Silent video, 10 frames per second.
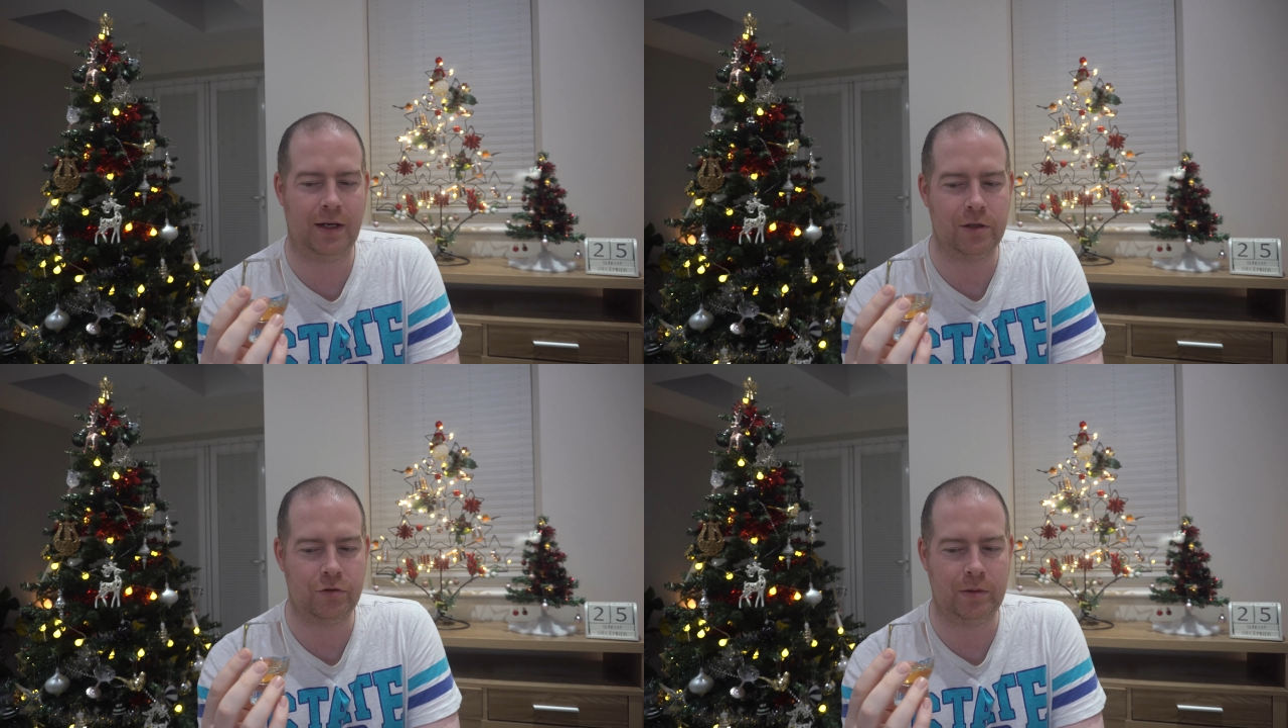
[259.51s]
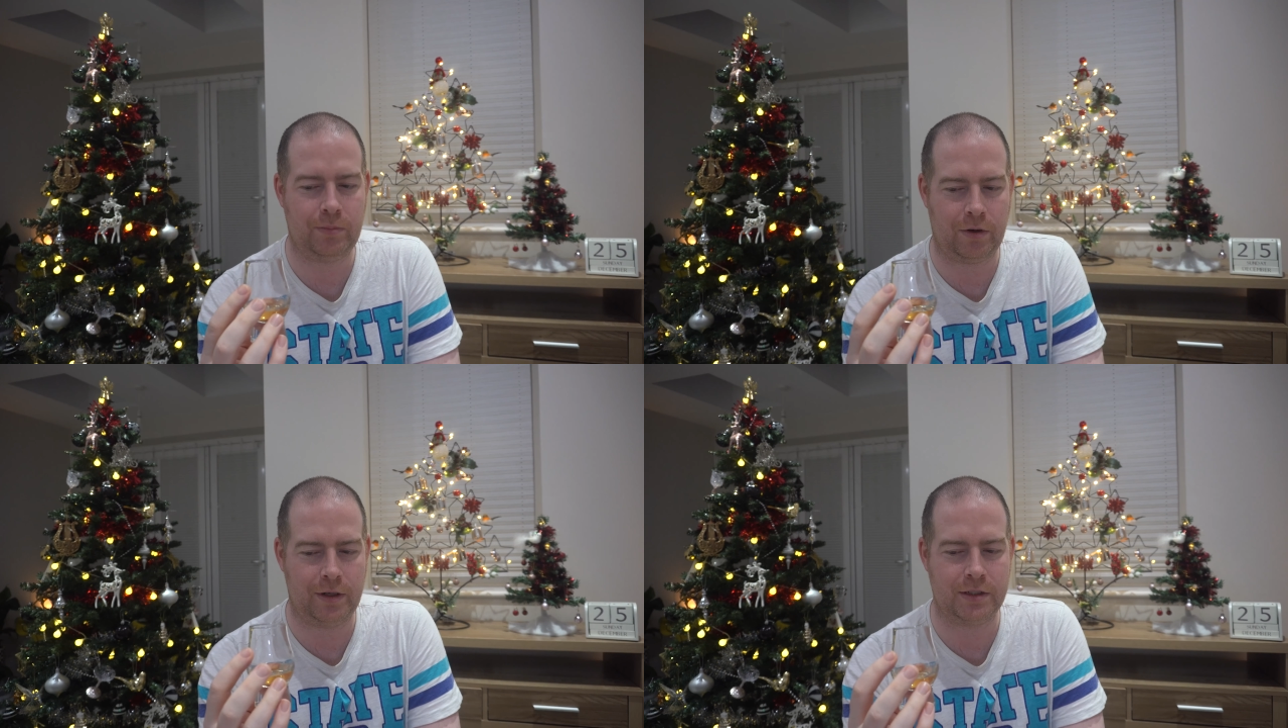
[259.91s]
entry
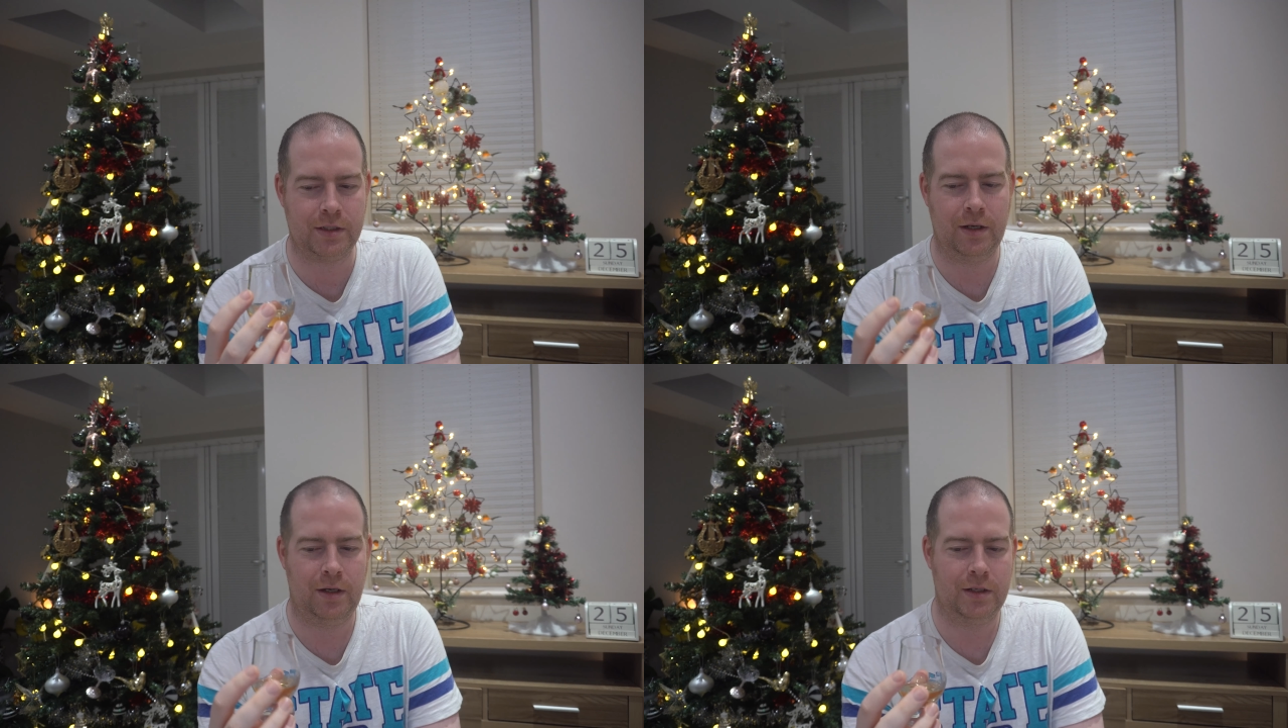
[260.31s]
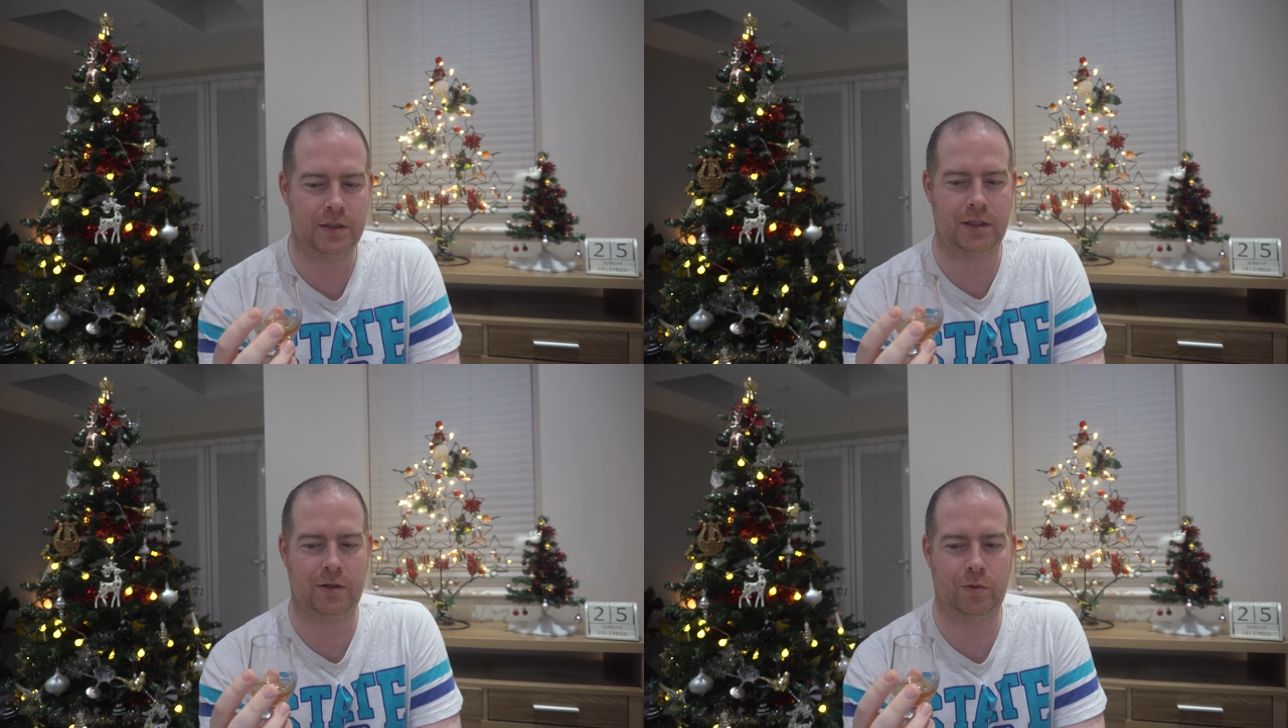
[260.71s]
price
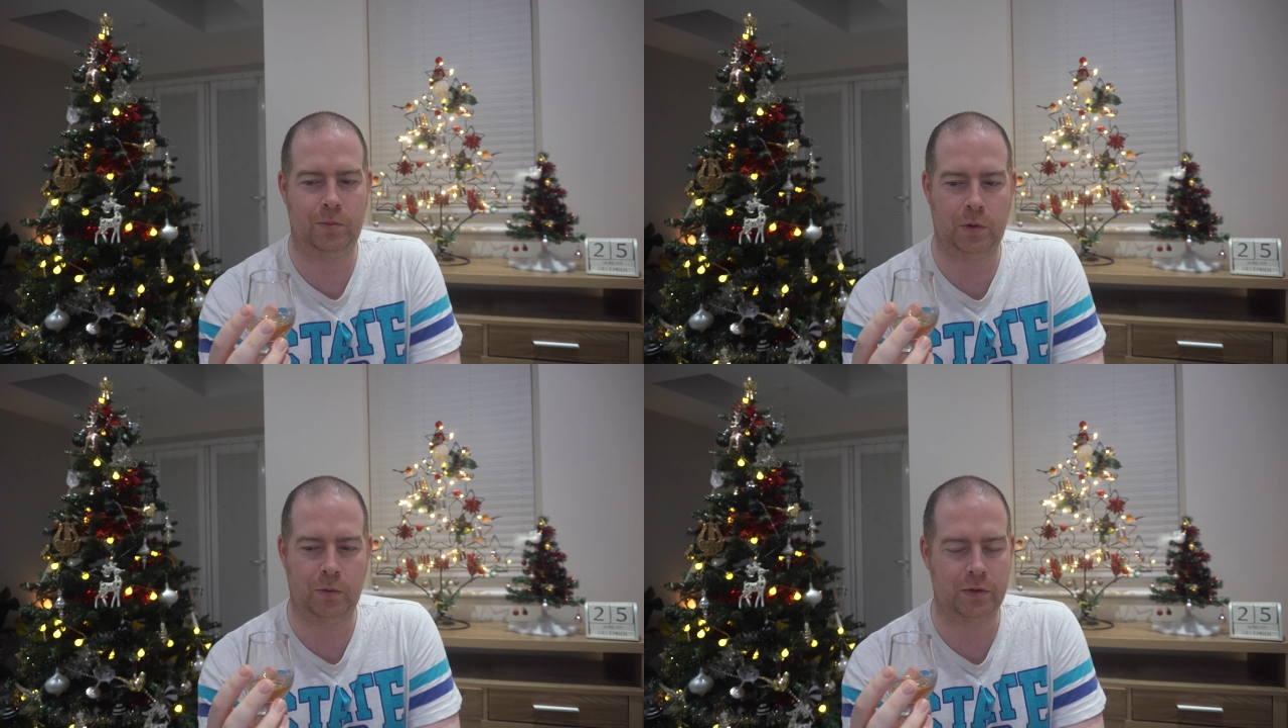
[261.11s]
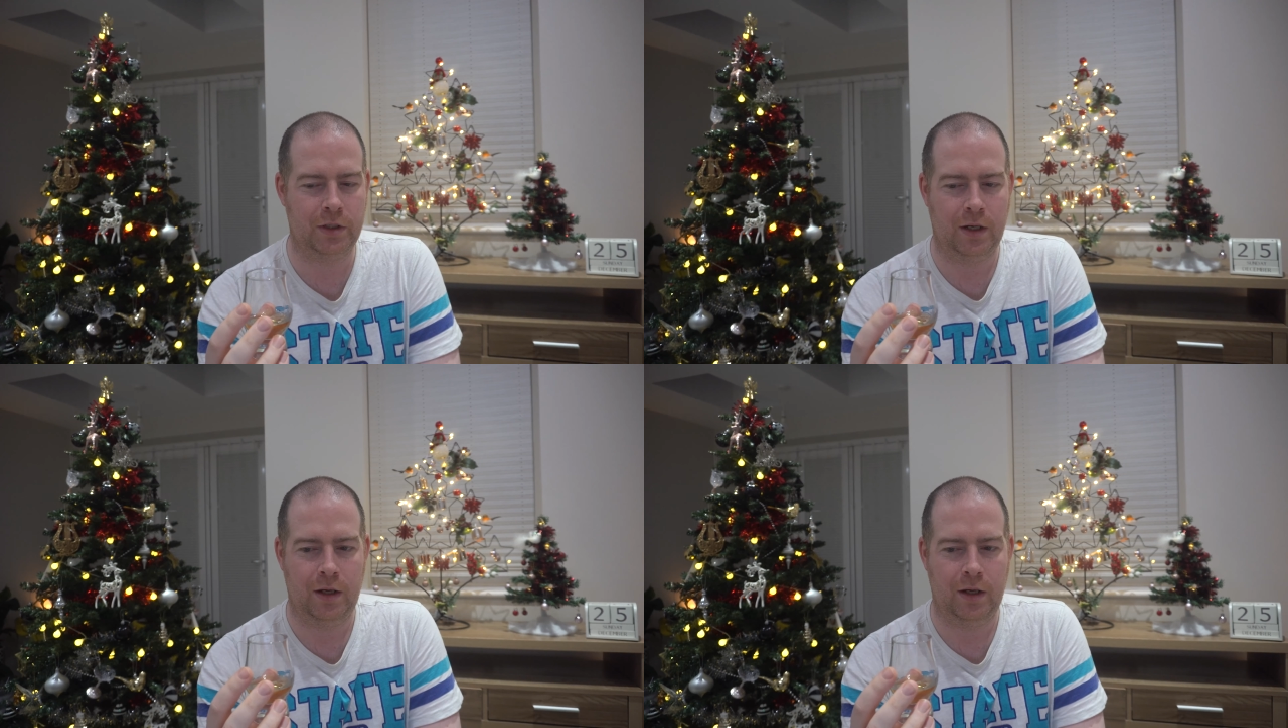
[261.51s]
single malt.